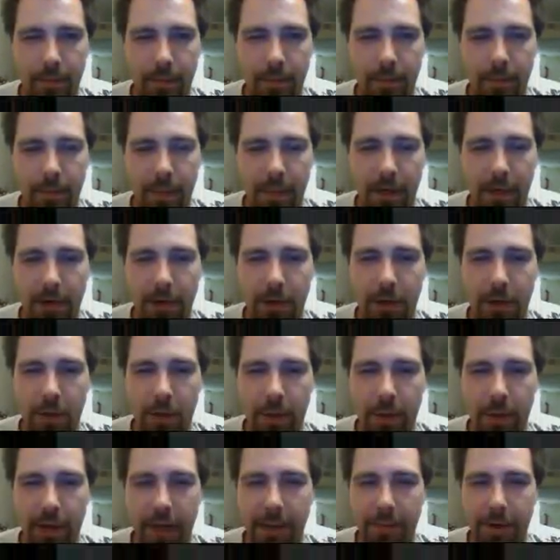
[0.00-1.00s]
I don't know,
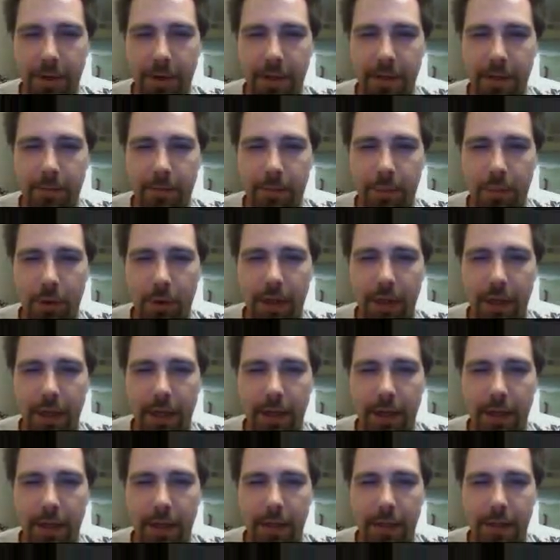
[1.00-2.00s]
my hammer isn't broken
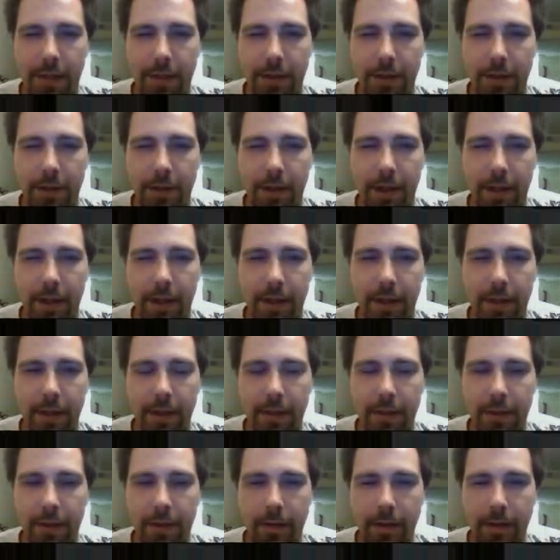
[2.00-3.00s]
yet, it doesn't look like.
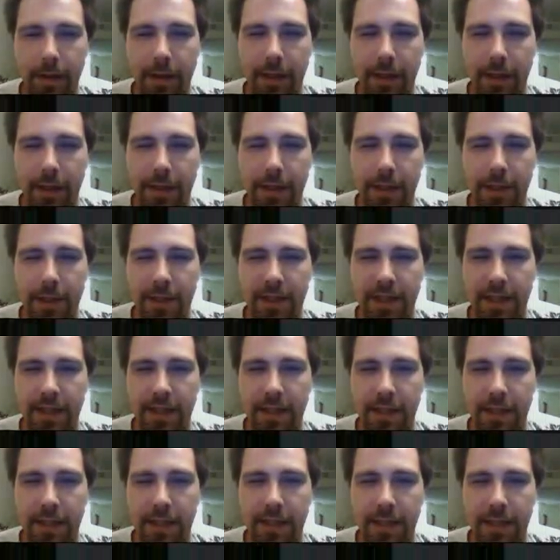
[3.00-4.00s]
Unless it just
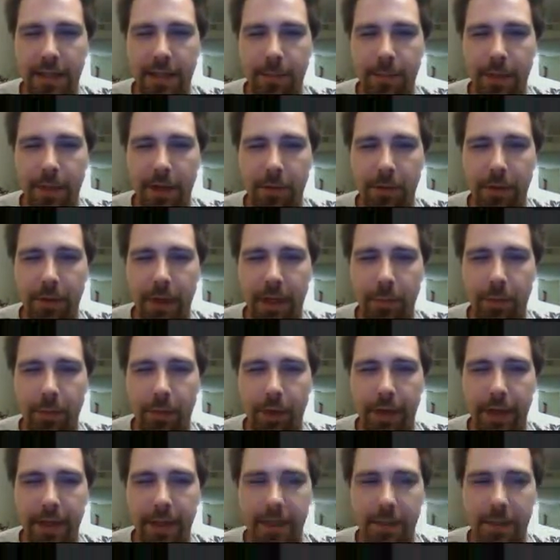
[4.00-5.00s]
doesn't disappear when it
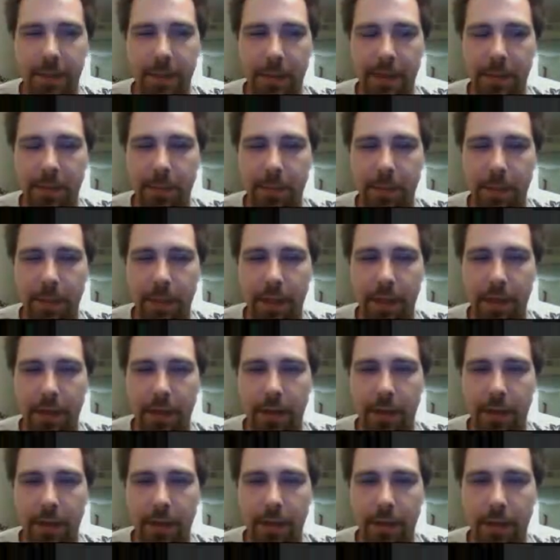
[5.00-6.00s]
breaks, maybe that's a
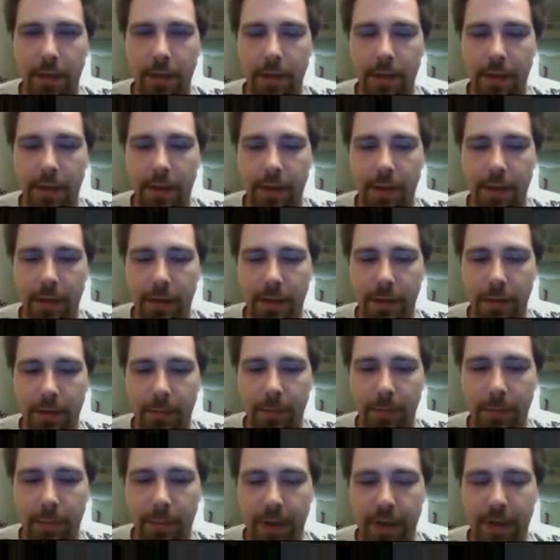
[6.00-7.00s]
bug.
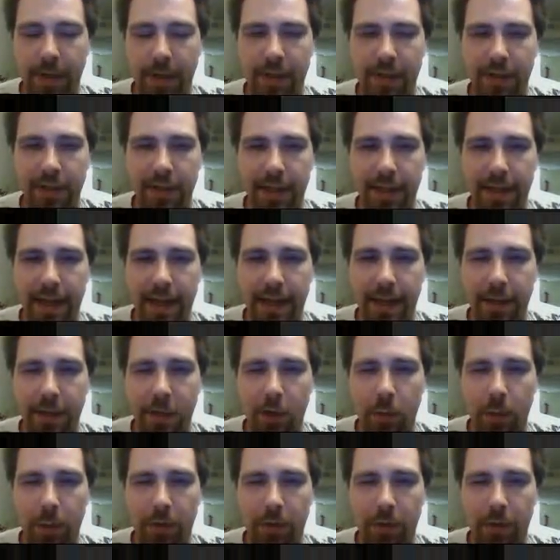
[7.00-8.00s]
But it looked like it had a
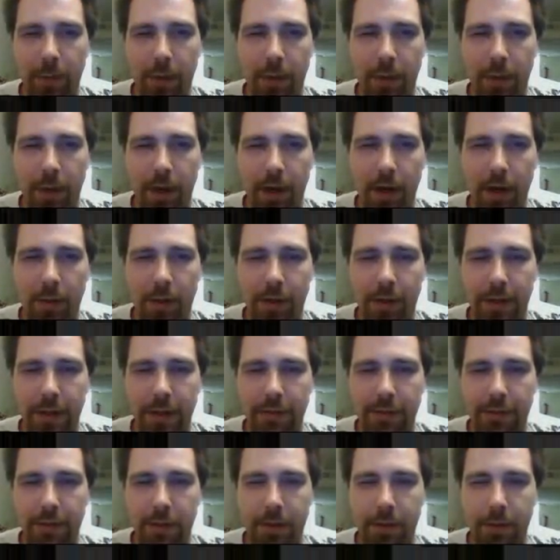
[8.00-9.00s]
little bit of a bar when I was in
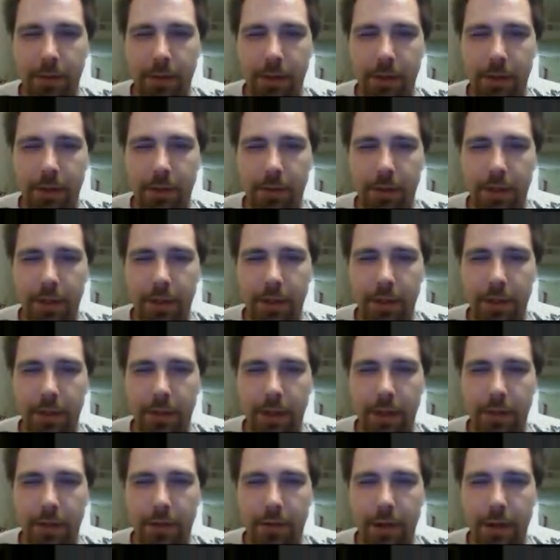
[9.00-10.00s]
the inventory screen, so I
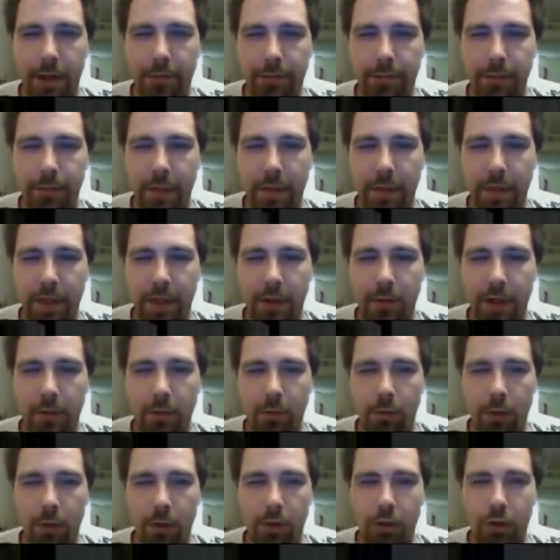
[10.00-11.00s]
don't know.
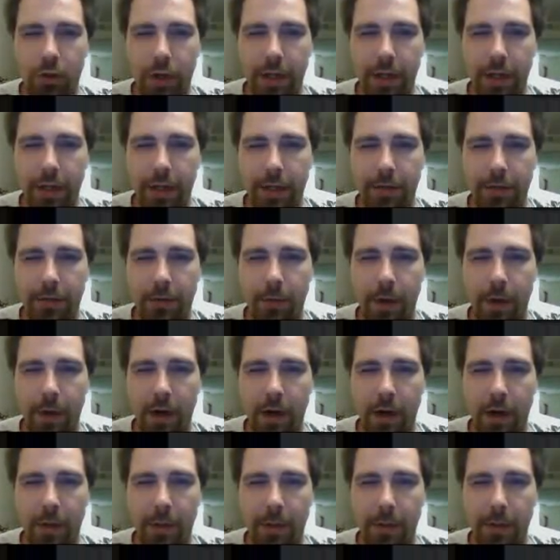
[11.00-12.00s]
We'll go try the different rock.
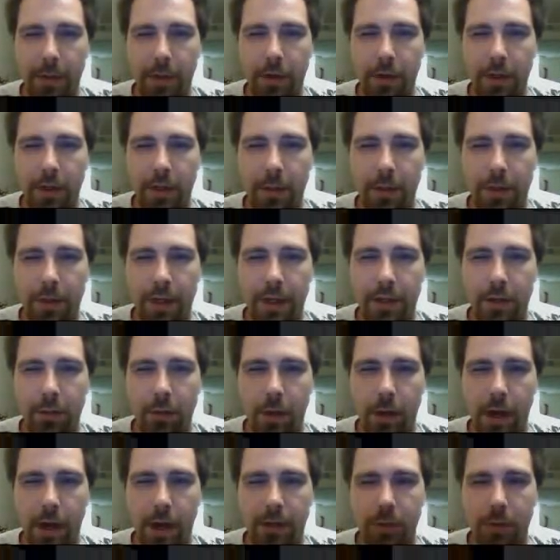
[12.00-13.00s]
Maybe you can deplete the
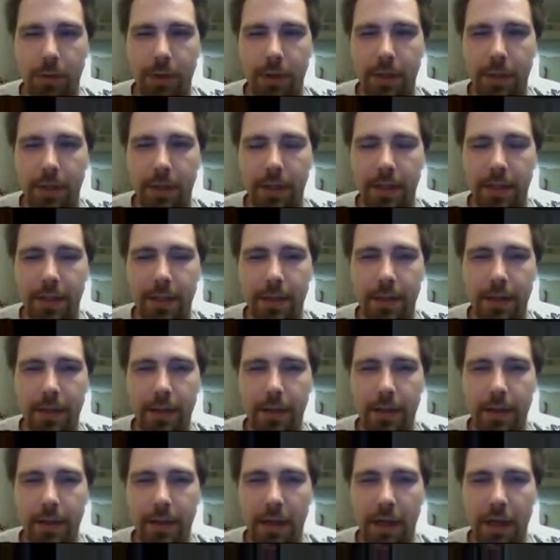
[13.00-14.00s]
rock sources.
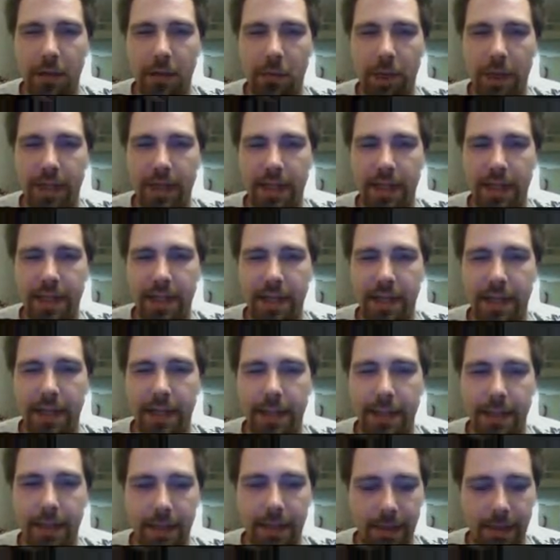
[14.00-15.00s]
That would make sense.